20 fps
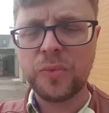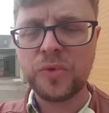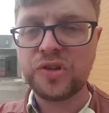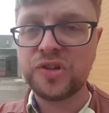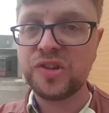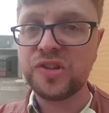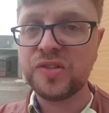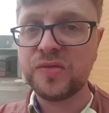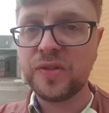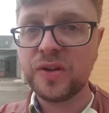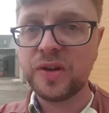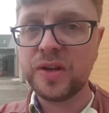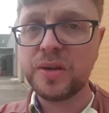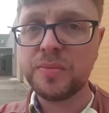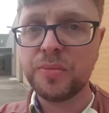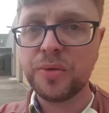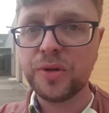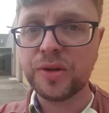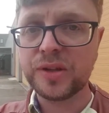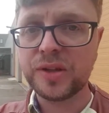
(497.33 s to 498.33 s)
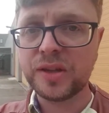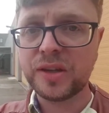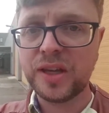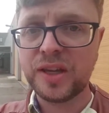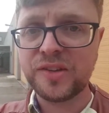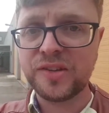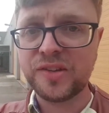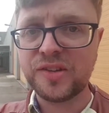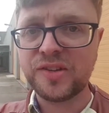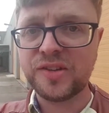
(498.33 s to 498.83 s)
which is a very important
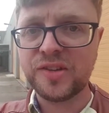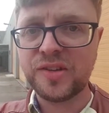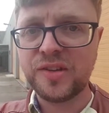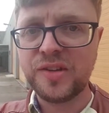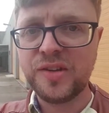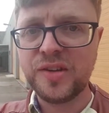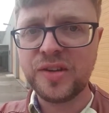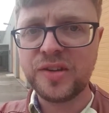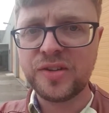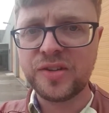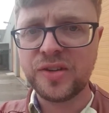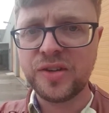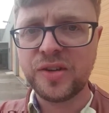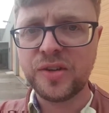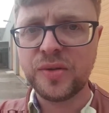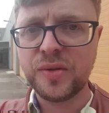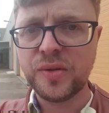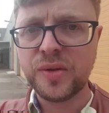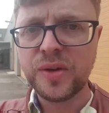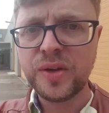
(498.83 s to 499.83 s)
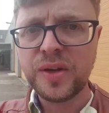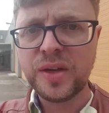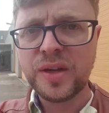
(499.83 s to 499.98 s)
lesson to